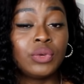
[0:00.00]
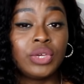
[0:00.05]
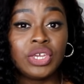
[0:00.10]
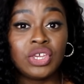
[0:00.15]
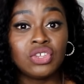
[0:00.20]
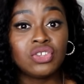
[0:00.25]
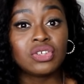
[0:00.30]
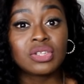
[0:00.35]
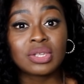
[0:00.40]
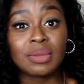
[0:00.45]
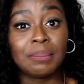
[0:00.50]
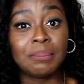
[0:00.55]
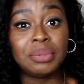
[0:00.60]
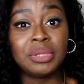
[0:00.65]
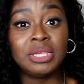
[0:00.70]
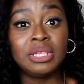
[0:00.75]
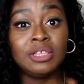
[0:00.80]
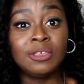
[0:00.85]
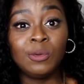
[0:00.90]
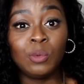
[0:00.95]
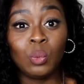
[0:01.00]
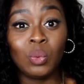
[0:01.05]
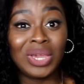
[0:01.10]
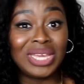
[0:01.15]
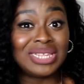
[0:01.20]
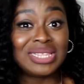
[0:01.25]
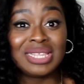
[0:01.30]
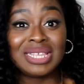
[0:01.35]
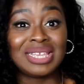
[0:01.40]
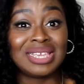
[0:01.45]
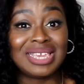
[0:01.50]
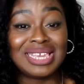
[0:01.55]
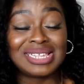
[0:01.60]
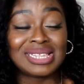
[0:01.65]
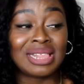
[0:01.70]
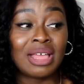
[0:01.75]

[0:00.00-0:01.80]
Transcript: he just completely wasting his